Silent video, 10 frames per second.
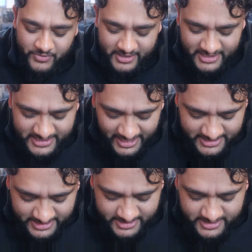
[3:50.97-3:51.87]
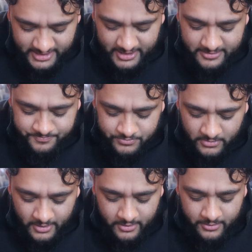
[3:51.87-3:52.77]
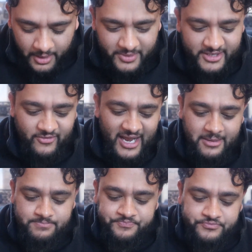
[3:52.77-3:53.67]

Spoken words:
In this case it's I believe lamb,